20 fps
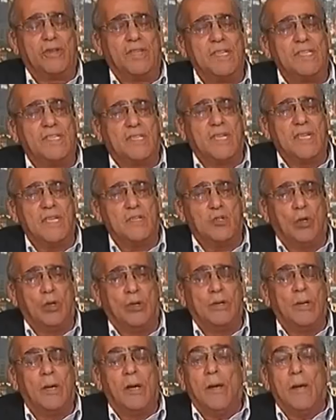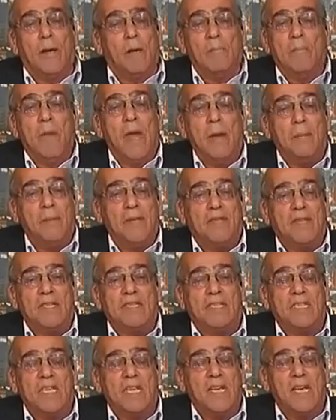for this reason, maybe the
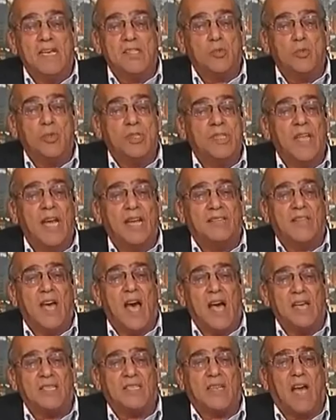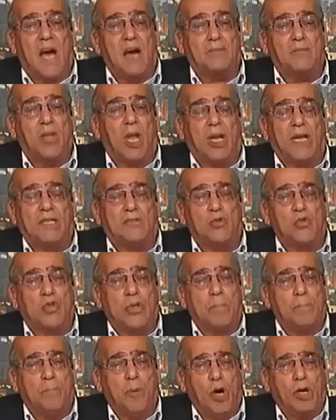Syrians would not ask Abdullah to
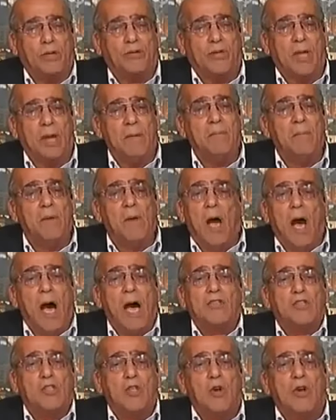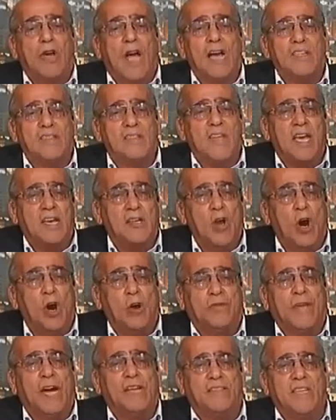support them as long as they
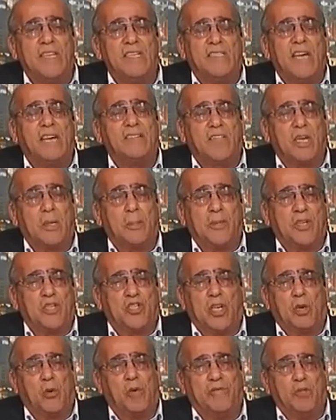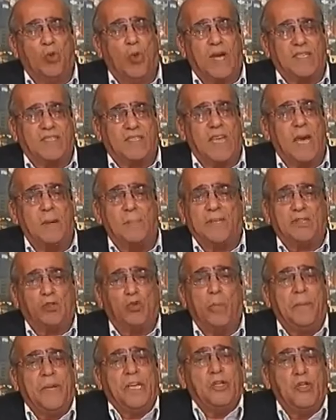know that he's under pressure of USA, but
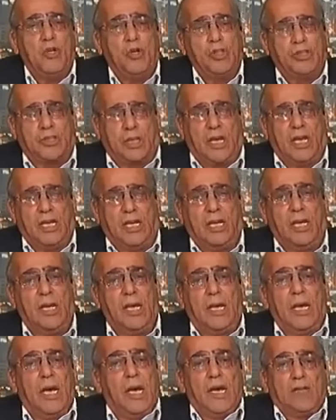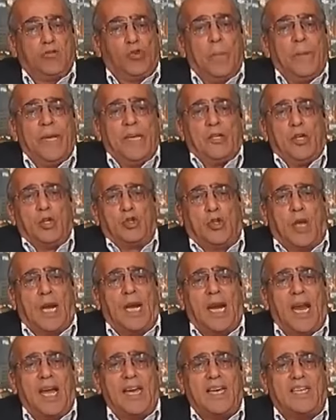to be neutral. To be
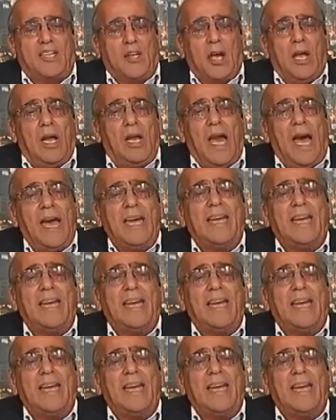neutral like